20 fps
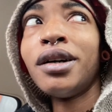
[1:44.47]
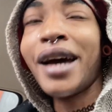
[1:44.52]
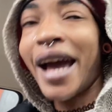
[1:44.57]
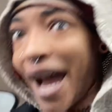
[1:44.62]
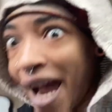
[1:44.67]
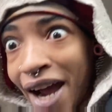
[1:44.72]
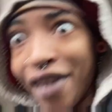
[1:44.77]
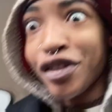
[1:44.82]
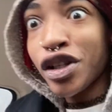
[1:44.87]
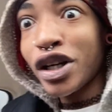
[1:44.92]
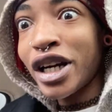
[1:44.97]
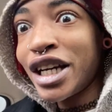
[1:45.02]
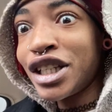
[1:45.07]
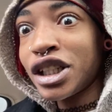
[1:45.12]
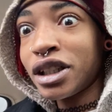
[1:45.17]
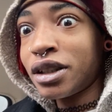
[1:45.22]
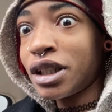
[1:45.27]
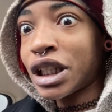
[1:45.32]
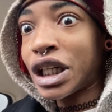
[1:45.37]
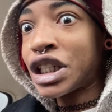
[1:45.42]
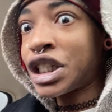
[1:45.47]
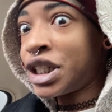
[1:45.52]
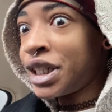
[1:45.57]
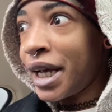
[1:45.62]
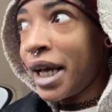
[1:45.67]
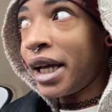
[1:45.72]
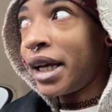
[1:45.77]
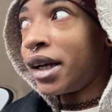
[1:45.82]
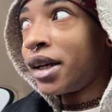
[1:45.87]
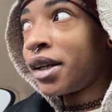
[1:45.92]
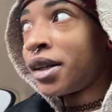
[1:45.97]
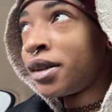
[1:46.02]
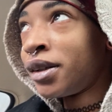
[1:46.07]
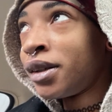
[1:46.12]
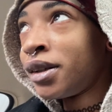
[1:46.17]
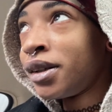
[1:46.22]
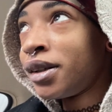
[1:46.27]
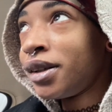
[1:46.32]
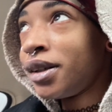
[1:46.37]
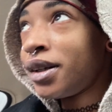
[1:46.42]
after he just took a shit
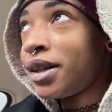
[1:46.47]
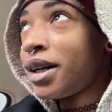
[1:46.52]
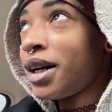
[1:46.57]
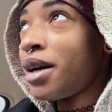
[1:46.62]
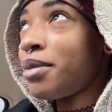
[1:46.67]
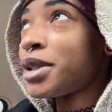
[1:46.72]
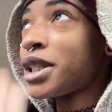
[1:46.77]
I'm